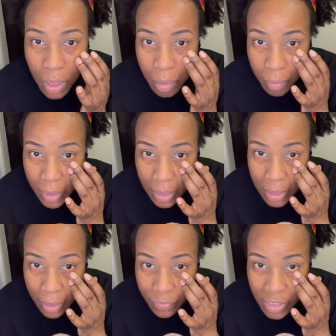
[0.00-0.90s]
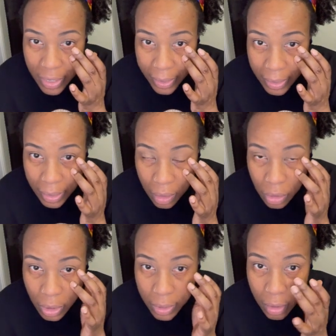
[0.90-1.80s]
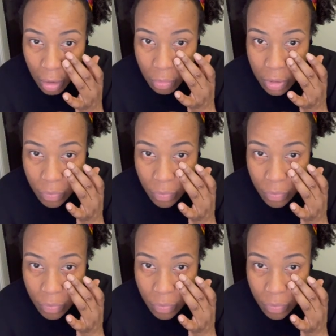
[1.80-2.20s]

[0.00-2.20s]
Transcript: But it left staining under here.